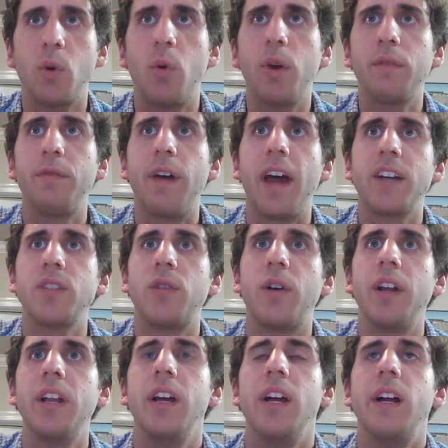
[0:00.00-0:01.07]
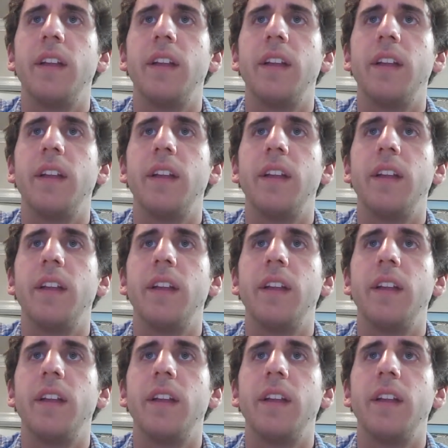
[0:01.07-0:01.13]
quick facts on it.